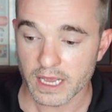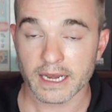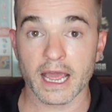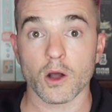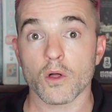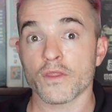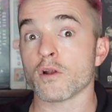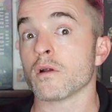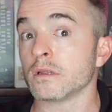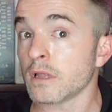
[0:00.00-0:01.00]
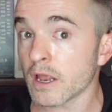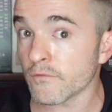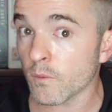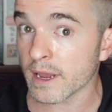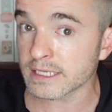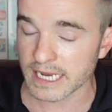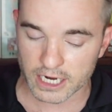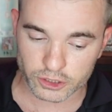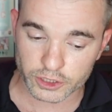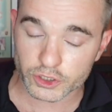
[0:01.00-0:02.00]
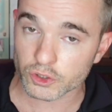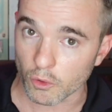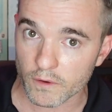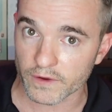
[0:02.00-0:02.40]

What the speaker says: Now, there are a lot of ways to actually score